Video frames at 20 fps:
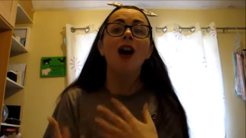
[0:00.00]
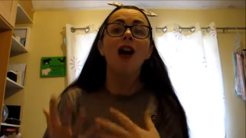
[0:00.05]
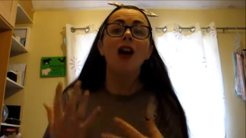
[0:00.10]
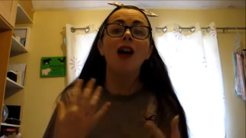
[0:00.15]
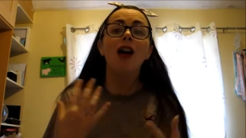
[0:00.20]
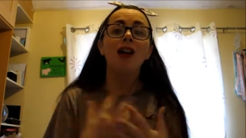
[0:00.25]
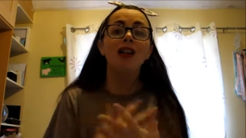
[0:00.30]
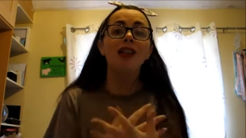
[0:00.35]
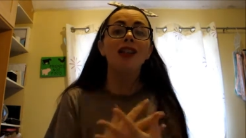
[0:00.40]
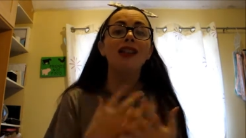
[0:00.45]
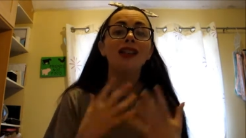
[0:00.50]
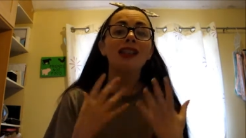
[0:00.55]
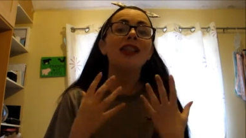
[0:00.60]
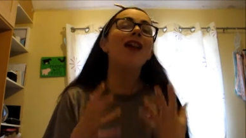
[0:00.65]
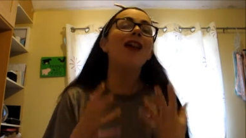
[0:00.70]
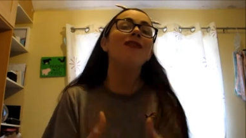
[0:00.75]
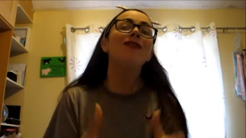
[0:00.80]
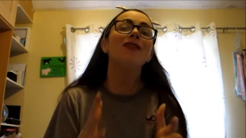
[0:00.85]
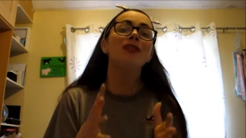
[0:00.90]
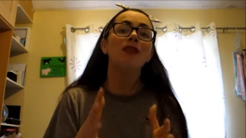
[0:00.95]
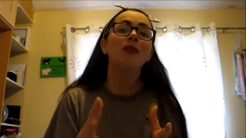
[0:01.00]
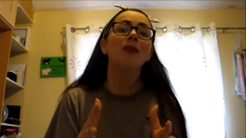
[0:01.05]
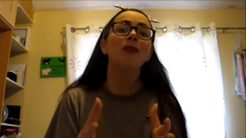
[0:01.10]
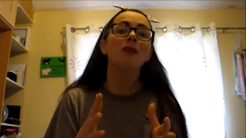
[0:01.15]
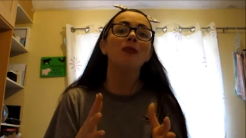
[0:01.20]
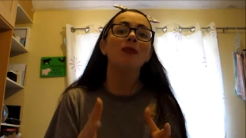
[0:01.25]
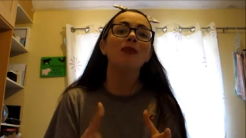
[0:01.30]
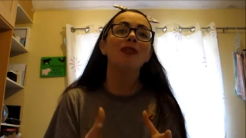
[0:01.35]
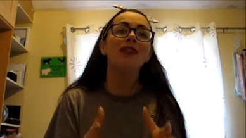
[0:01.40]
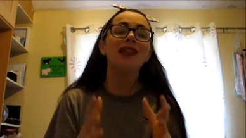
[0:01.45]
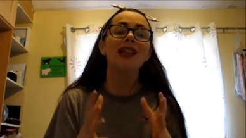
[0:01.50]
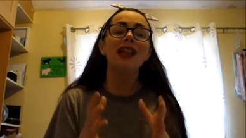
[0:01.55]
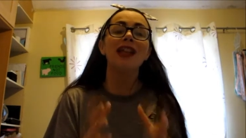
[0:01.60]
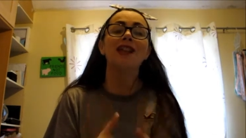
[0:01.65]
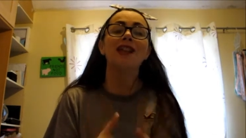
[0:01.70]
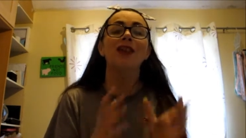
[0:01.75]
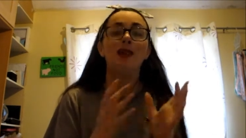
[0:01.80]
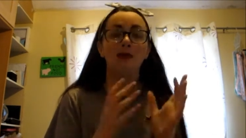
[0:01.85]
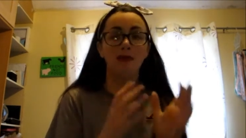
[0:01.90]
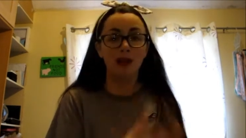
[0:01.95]
All seven of them
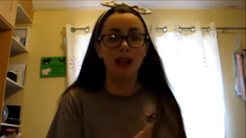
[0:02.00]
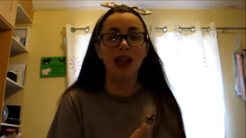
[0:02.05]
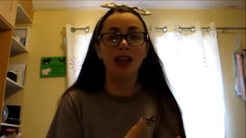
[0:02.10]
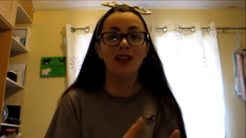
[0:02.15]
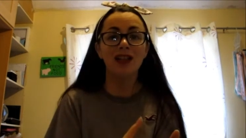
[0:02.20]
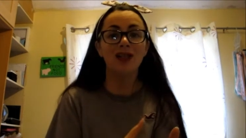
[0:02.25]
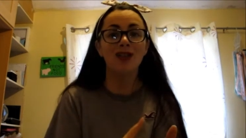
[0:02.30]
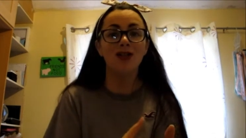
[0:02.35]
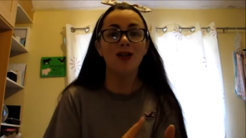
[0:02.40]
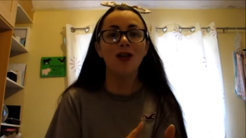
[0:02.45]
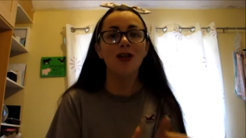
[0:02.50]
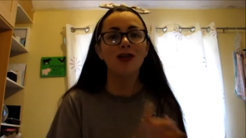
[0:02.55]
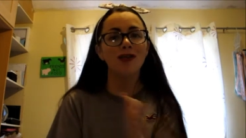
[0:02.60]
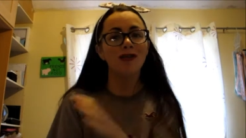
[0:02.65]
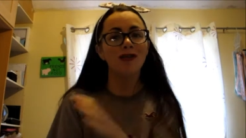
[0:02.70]
said to go for the health store.